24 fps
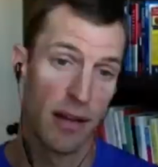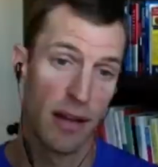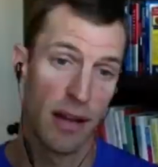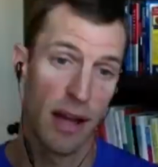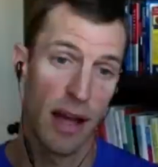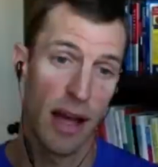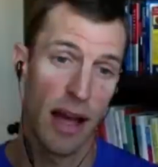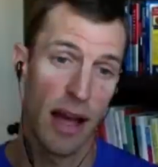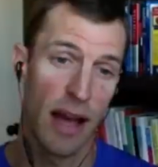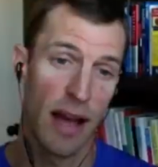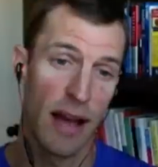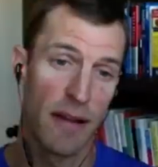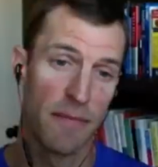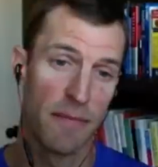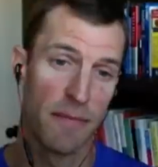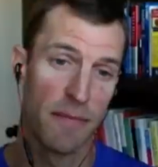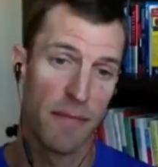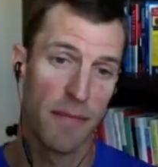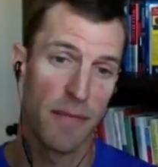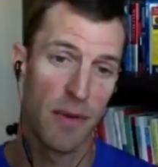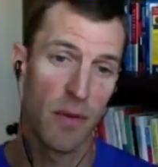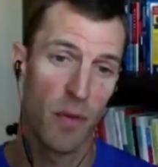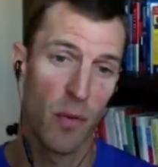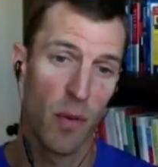
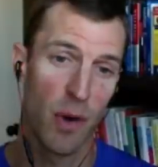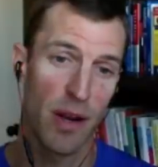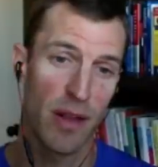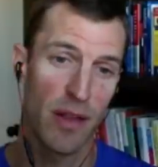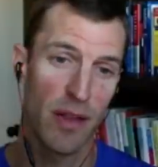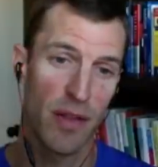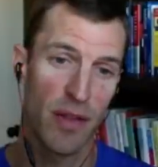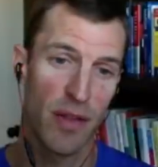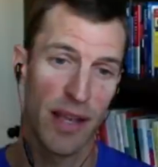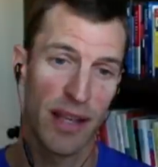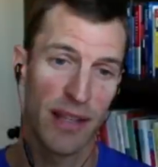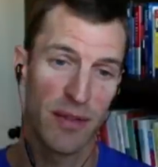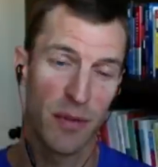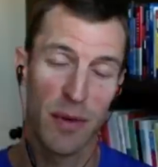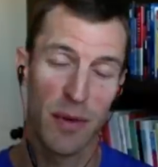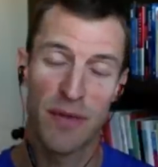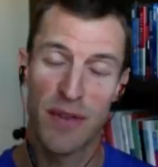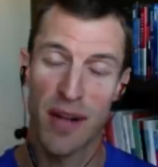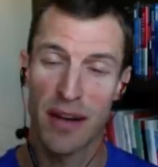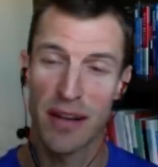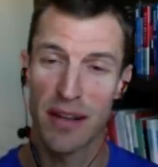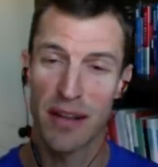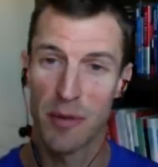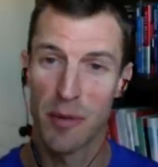Um, one of the things we've
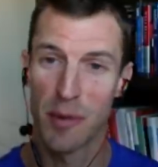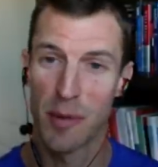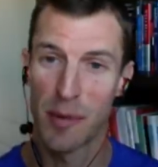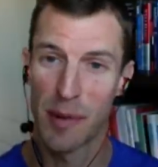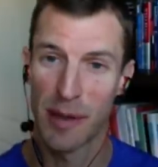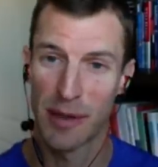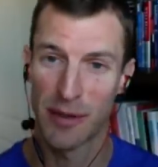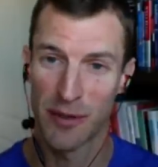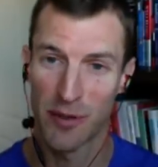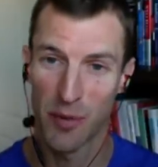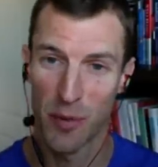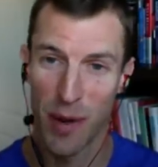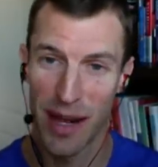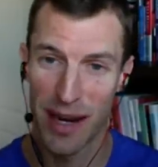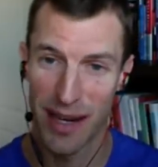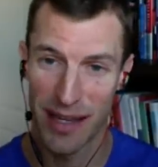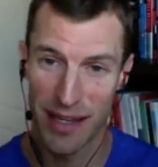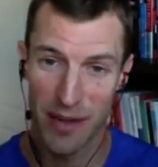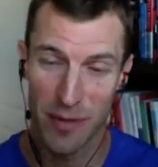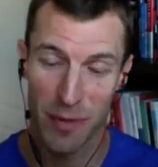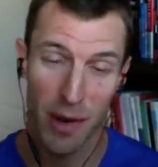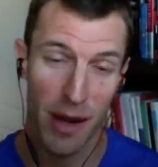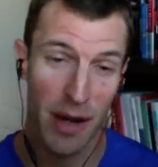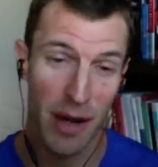talked a little bit about sweating.
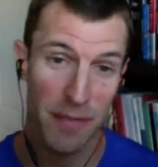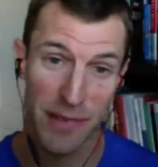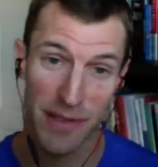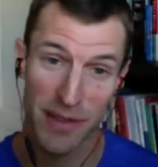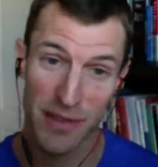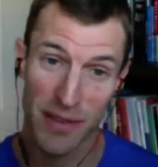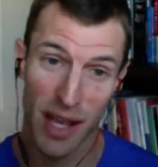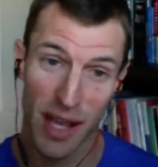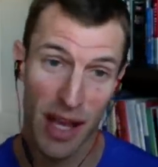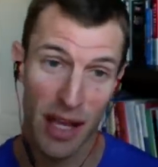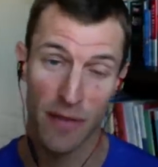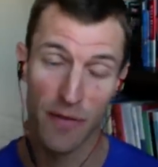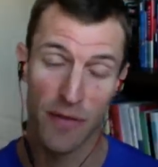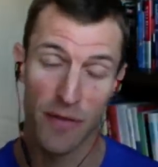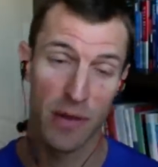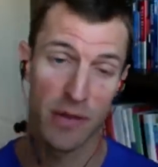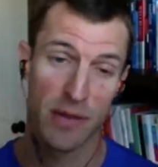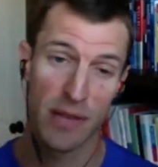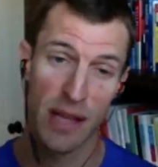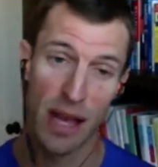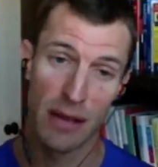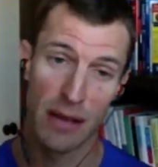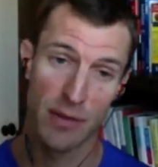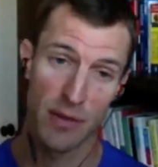You brought up the sauna a few
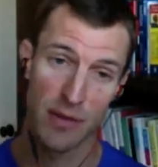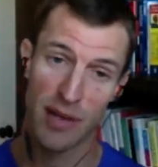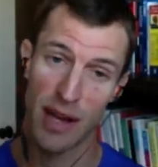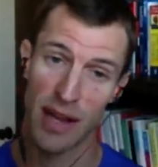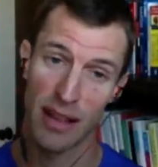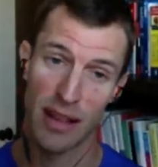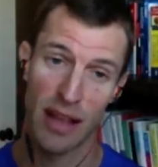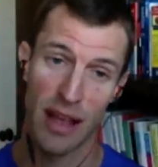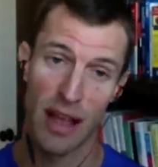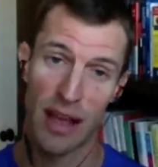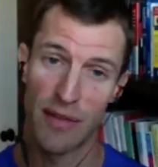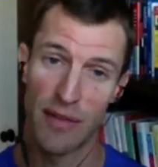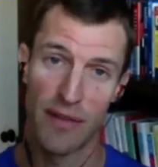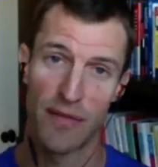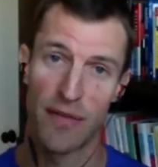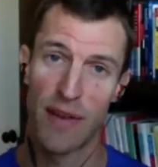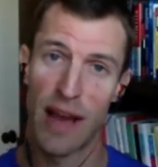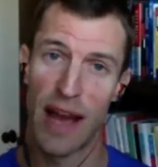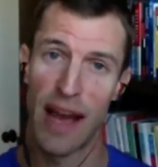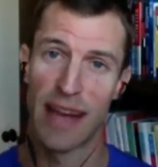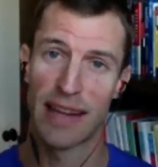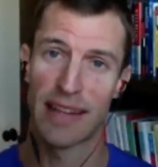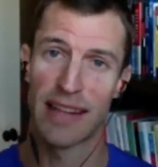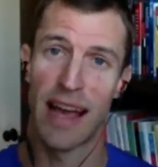times, which I love. In
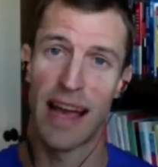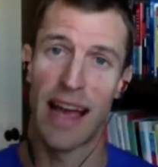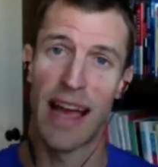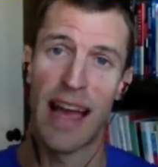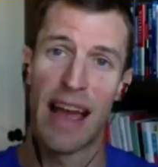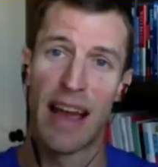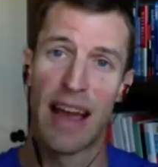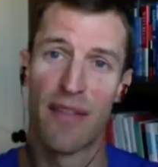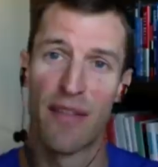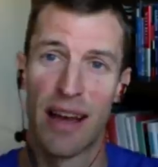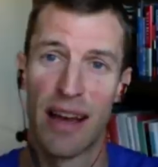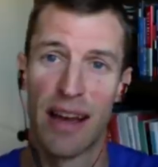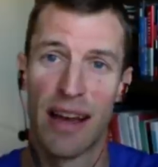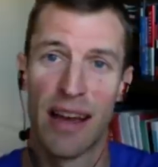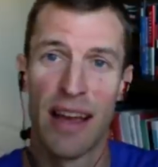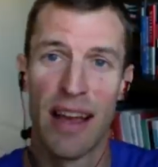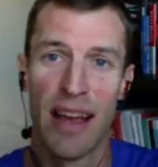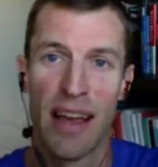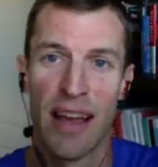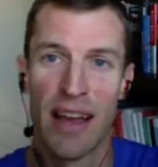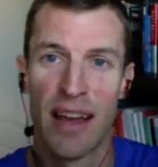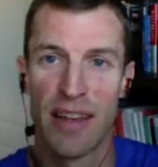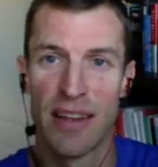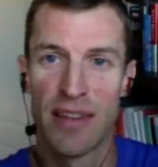fact, I have a
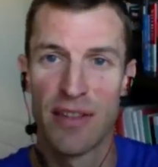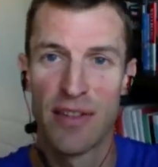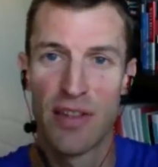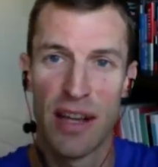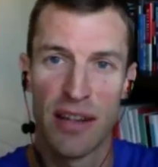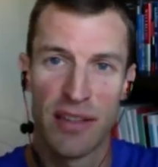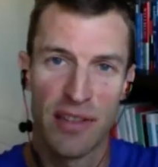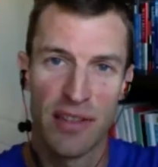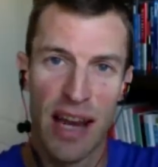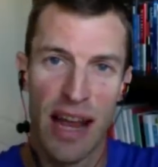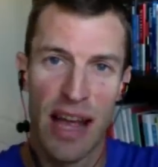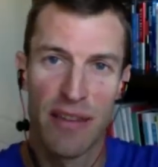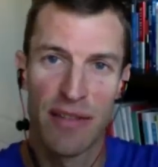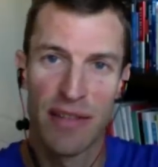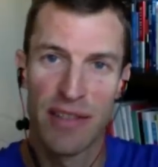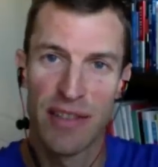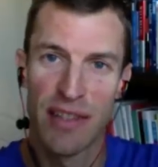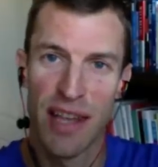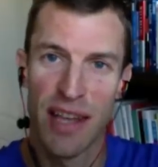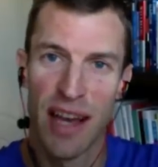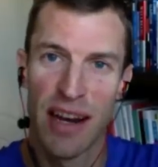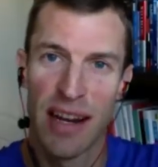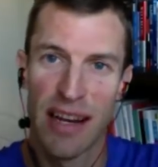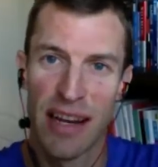Chelsea and I have a
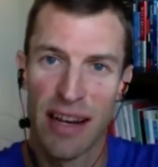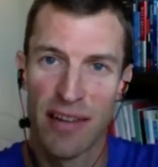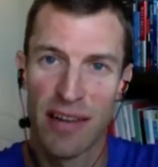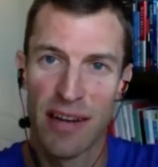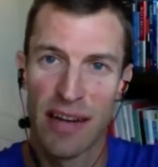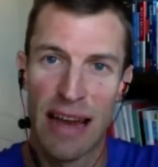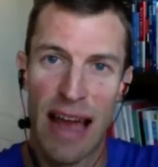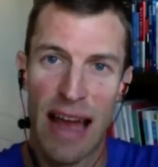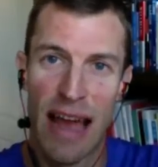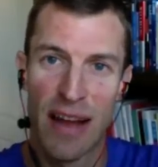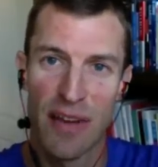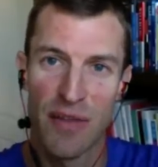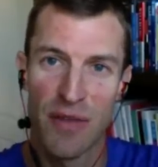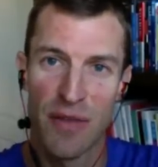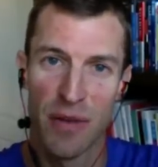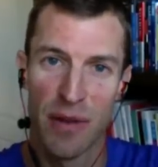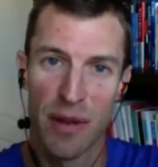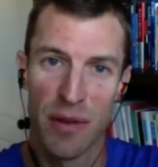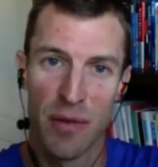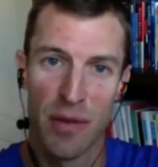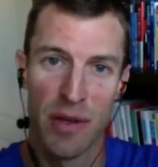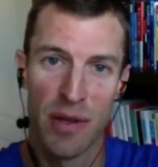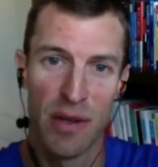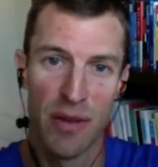sauna here in Nashville
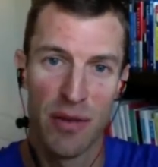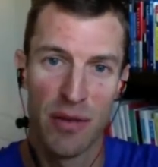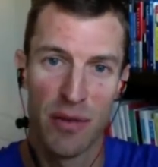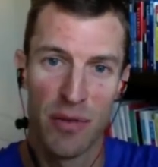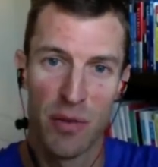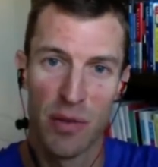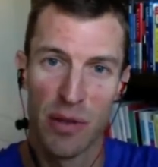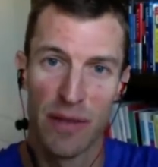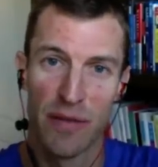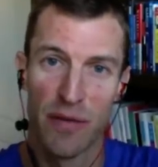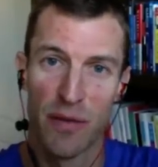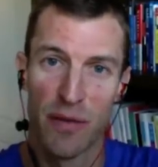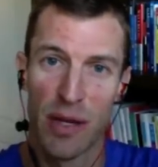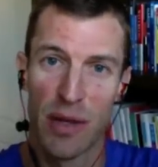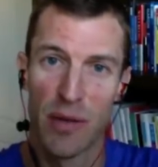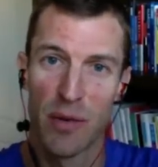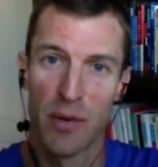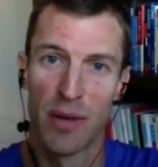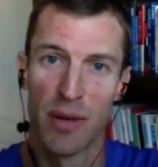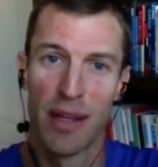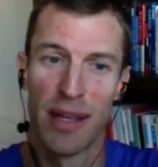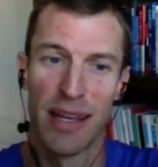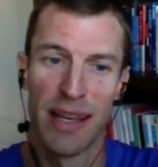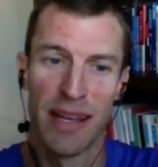that we use really
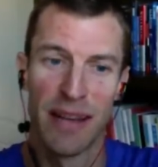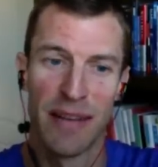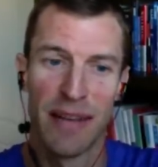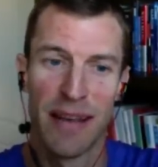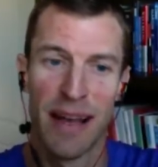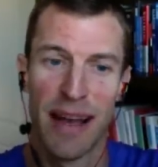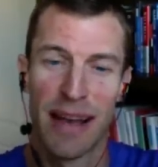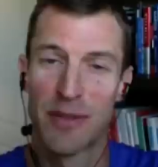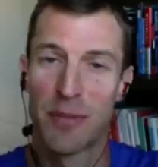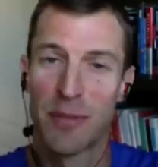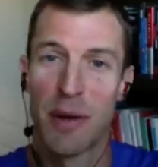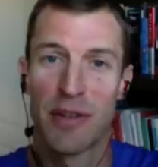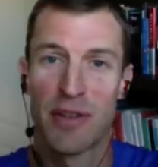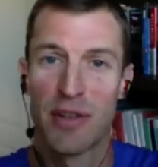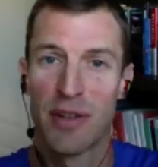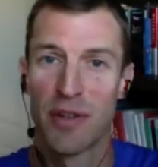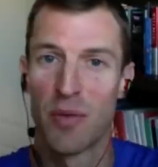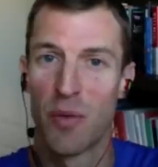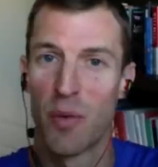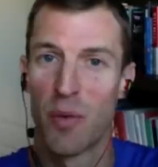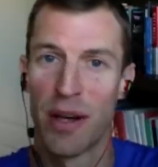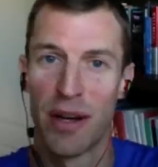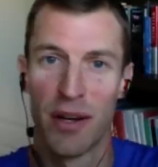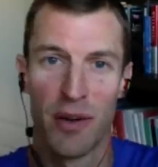frequently, especially in
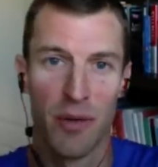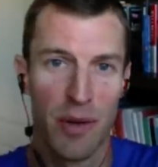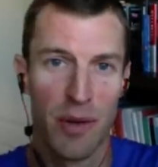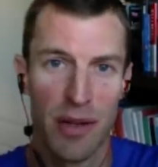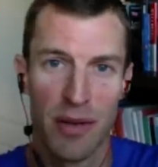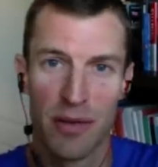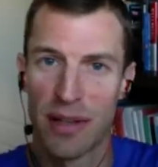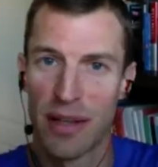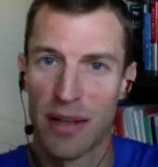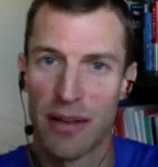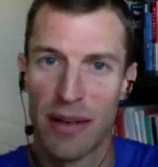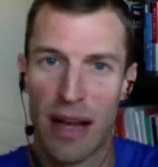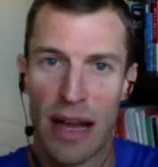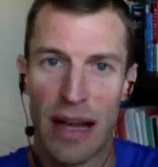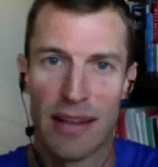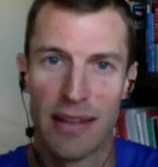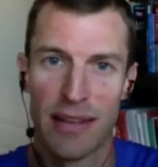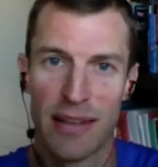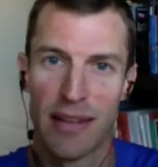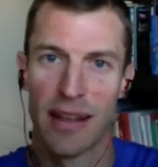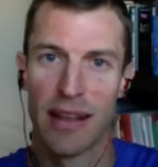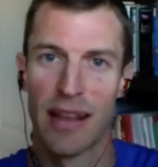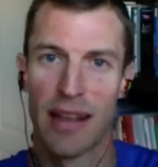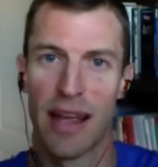the winter. We use it uh,
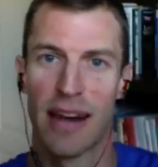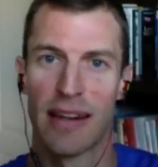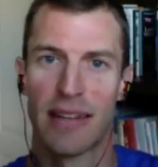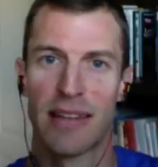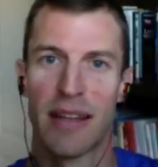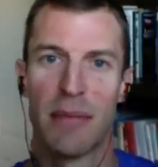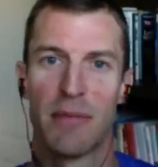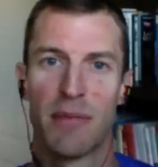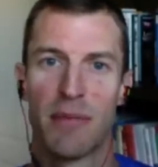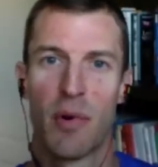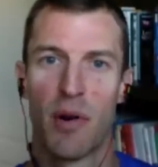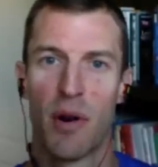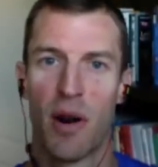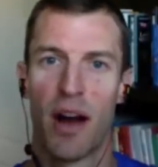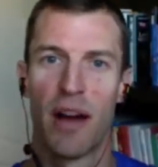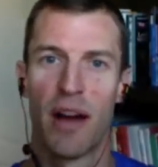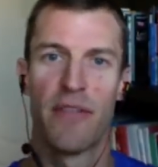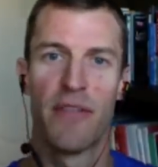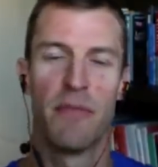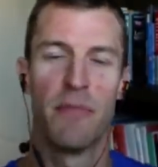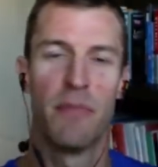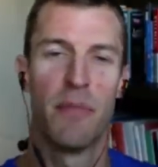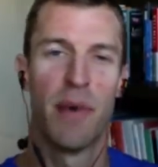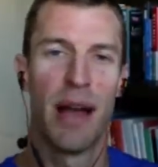a lot of times more often.